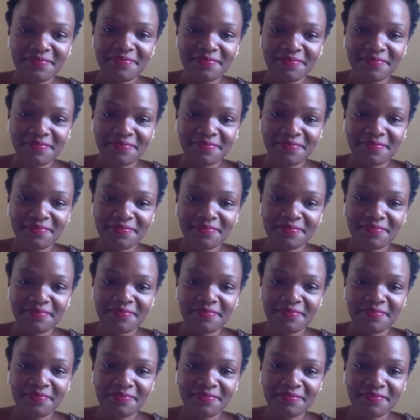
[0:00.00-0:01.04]

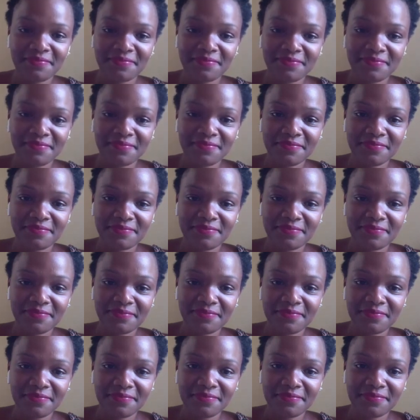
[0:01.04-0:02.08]

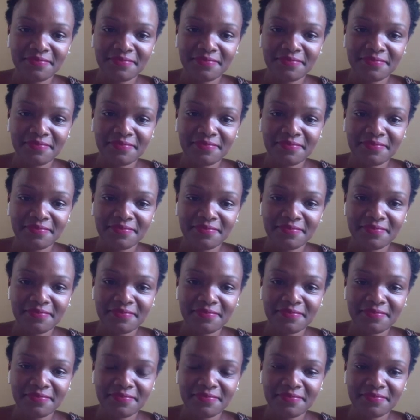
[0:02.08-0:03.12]

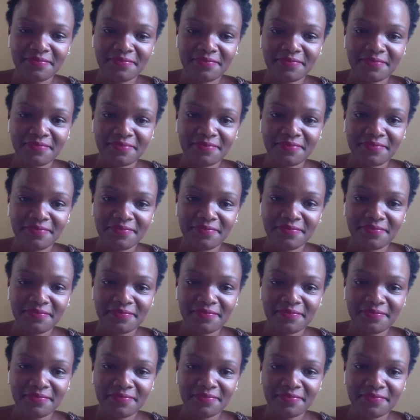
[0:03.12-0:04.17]

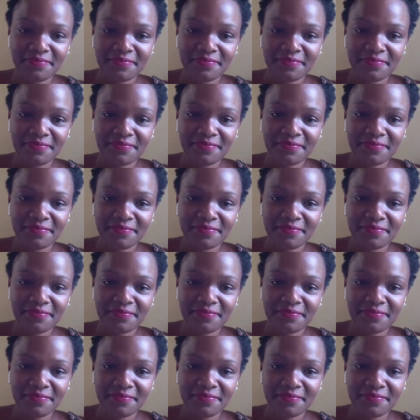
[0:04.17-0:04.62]
This person isn't speaking.